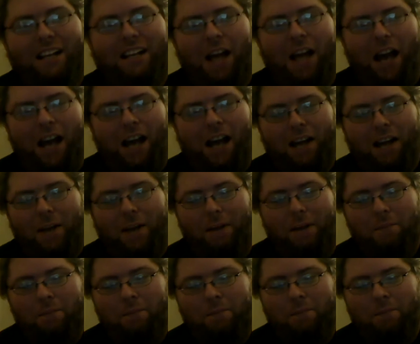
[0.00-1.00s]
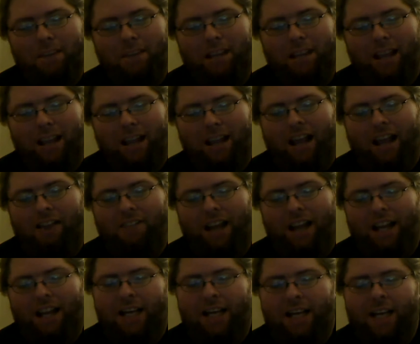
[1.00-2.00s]

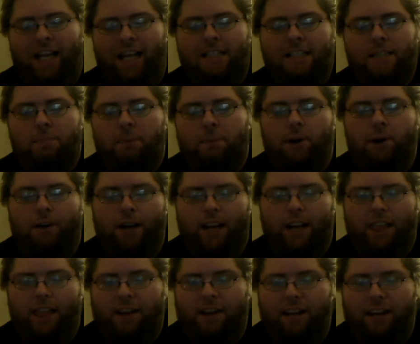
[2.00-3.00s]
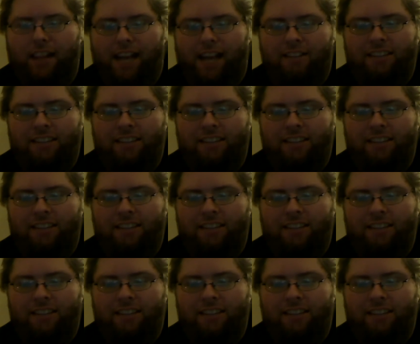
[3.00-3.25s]
not gonna spoil anything or anything.